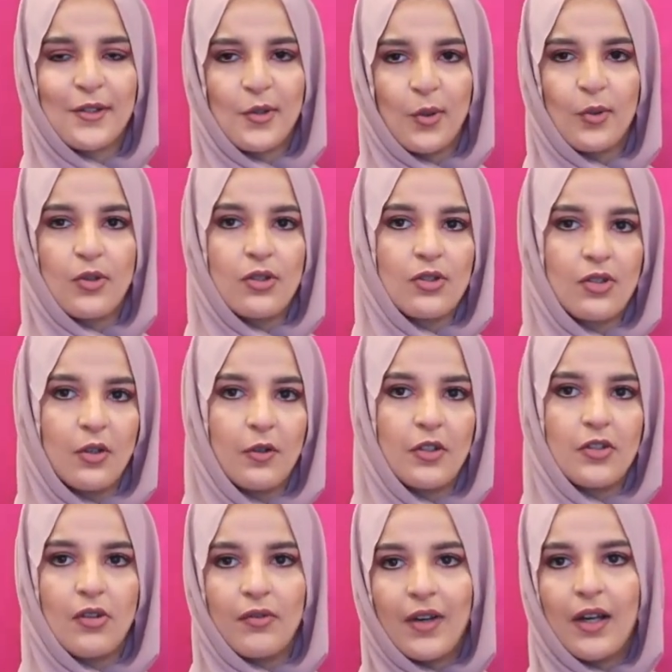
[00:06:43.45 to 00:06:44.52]
soldiers going
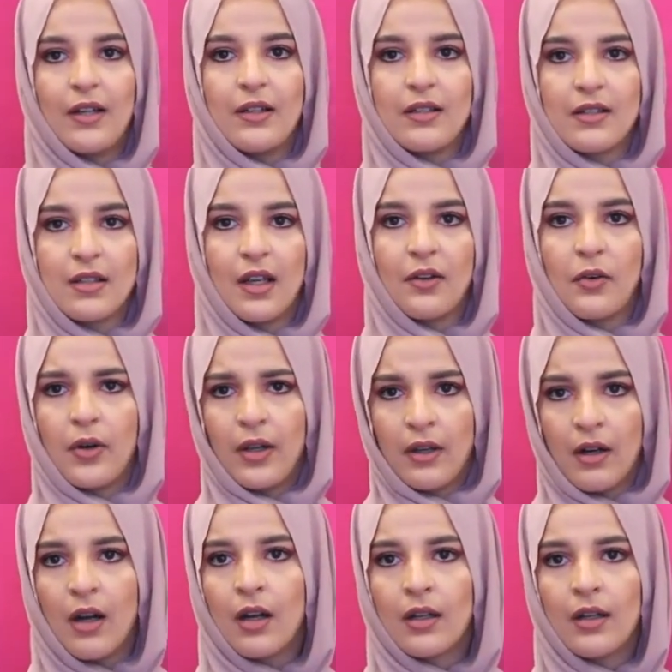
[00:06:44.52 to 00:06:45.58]
to Afghanistan or
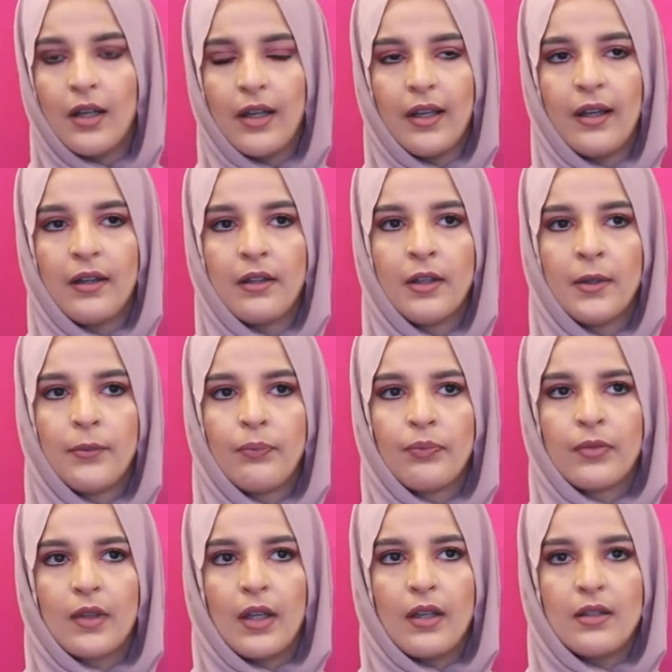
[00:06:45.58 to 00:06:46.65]
Iraq, and
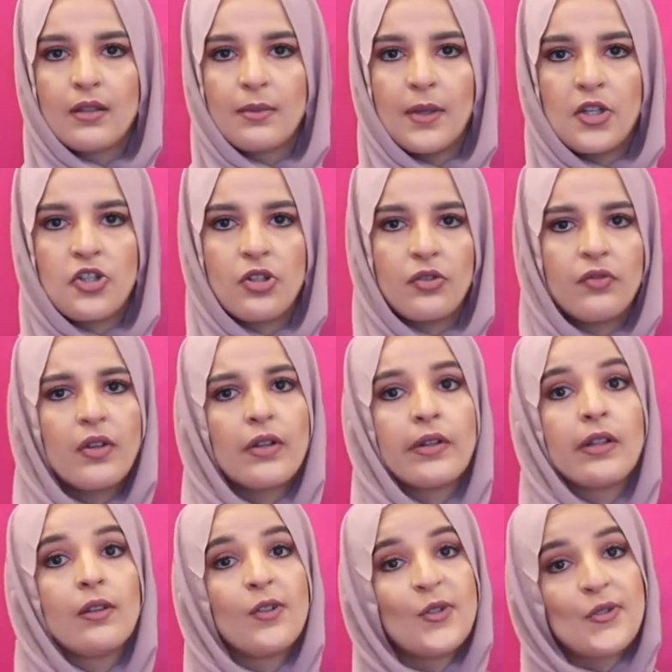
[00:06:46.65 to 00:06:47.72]
it's mentioned
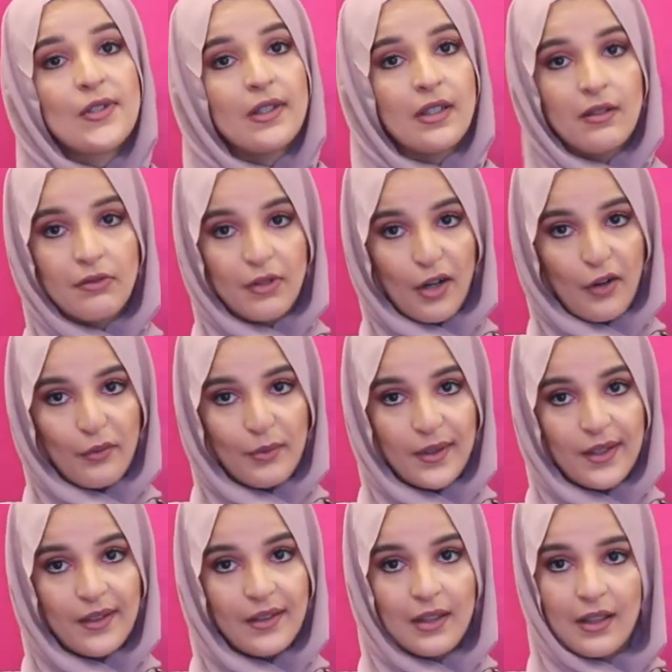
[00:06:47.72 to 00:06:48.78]
very loosely in front of me.